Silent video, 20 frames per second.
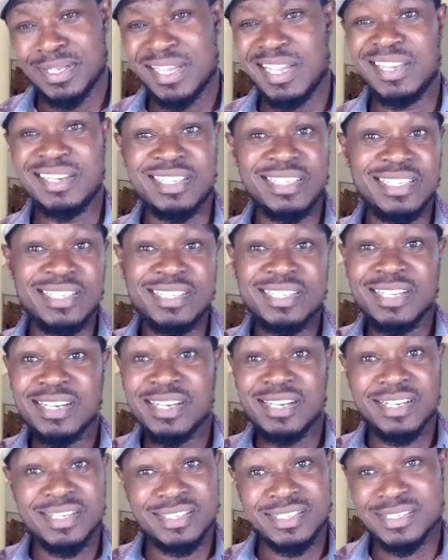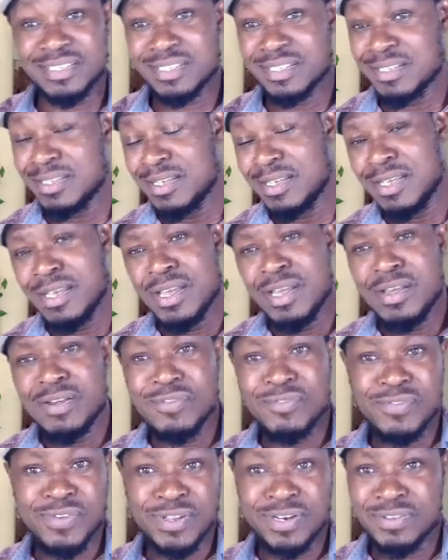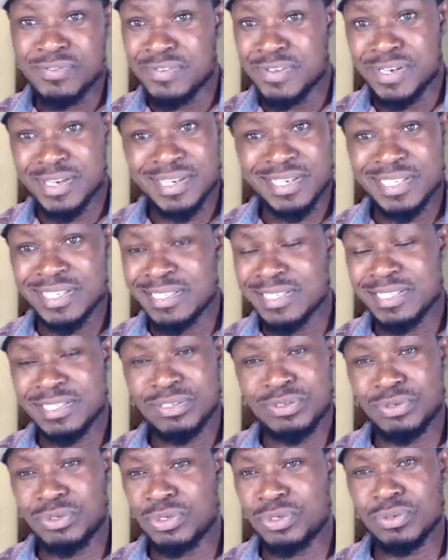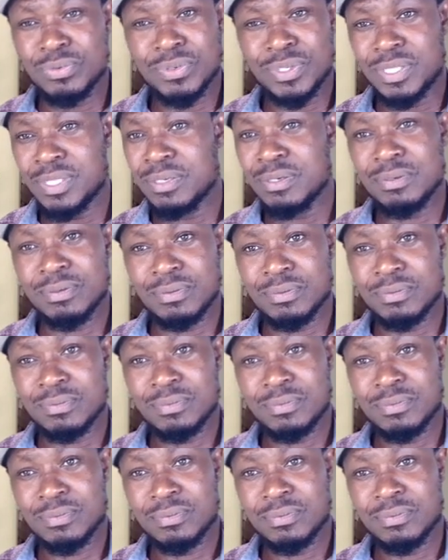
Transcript: And it has very, very little to do with you.